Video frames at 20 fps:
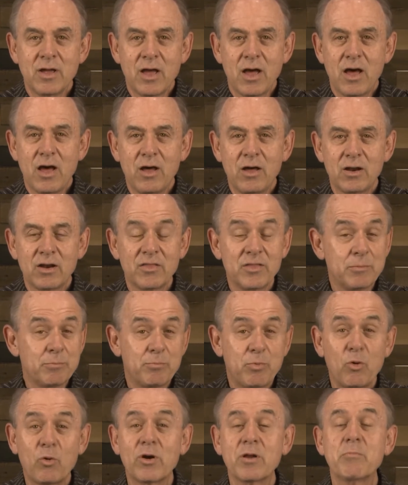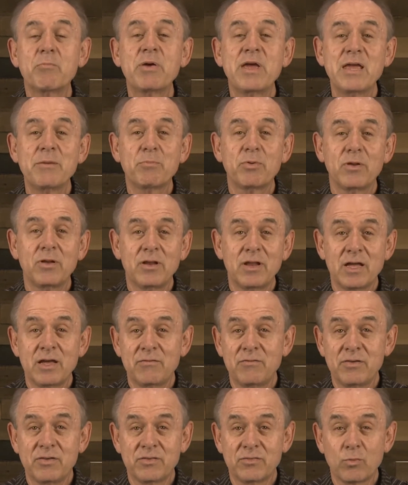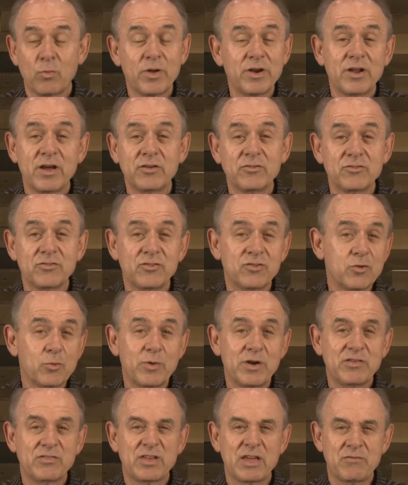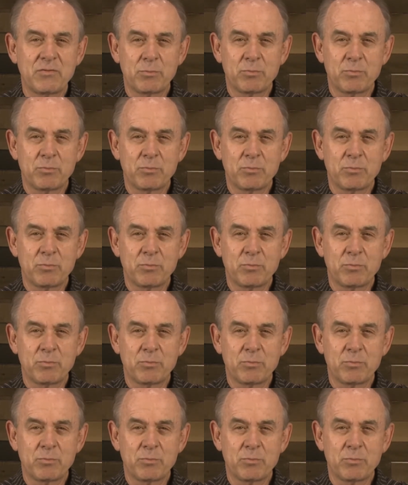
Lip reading: all of the important people of his 127